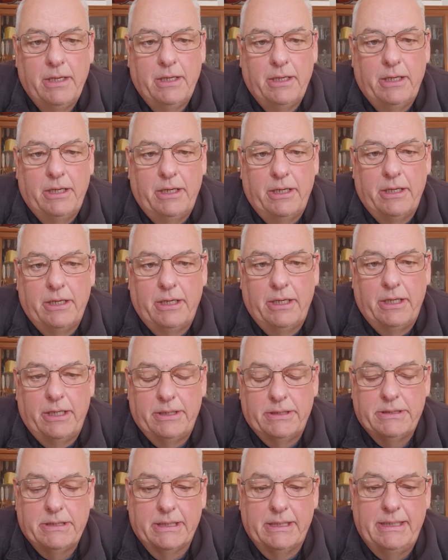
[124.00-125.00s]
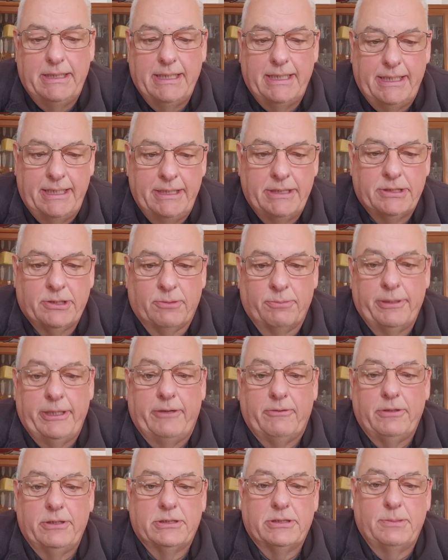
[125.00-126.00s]
to get it to come
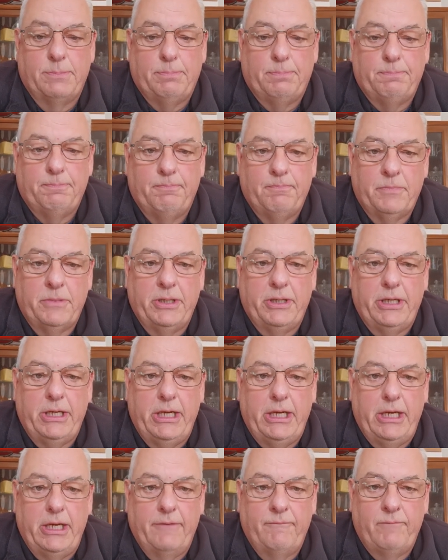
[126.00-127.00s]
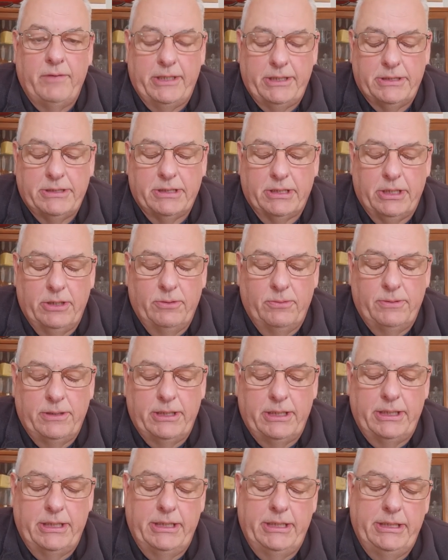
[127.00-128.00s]
around, because the vector
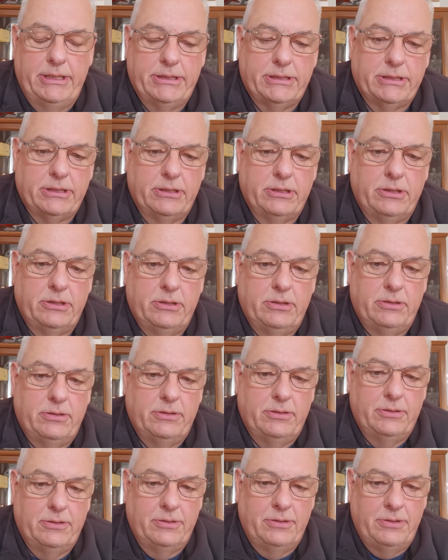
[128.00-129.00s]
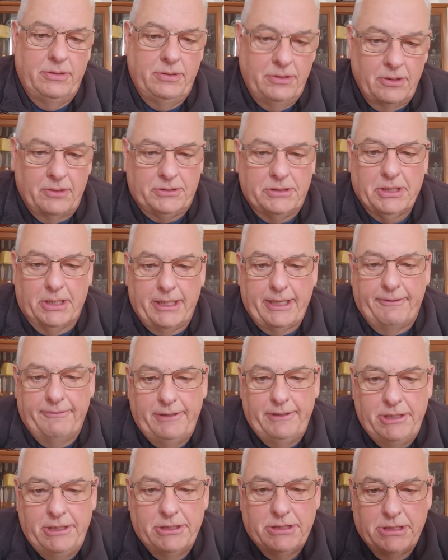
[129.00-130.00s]
unit is not
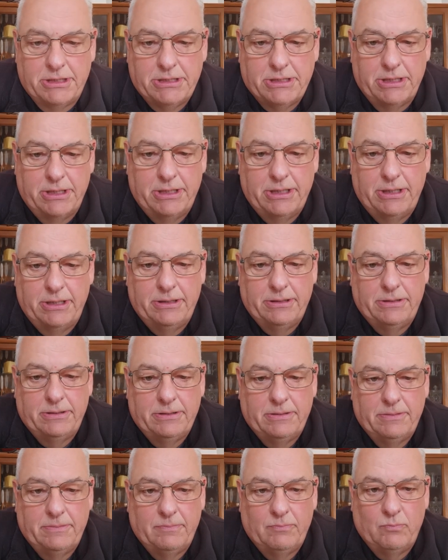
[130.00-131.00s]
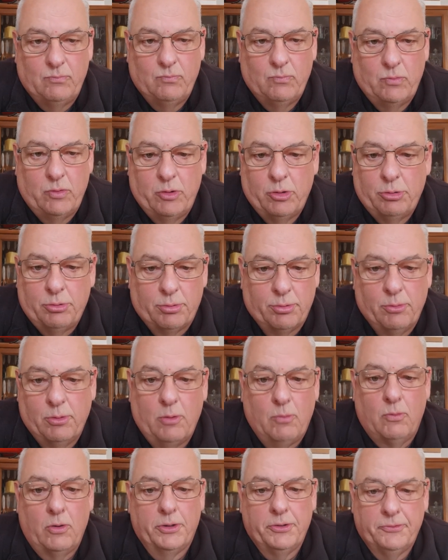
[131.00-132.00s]
allowing you to turn through a
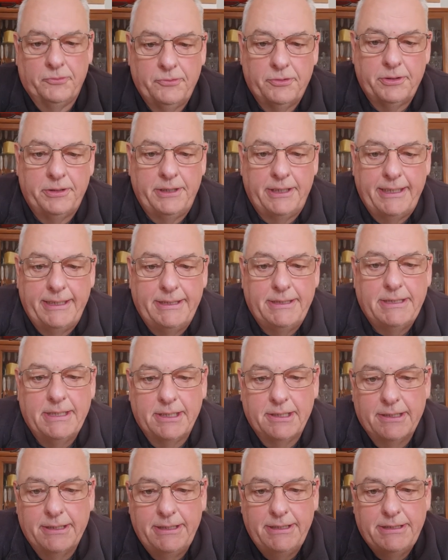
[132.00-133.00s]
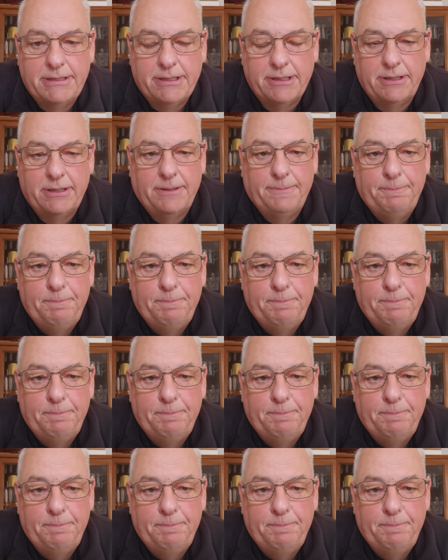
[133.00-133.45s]
180 degree turn.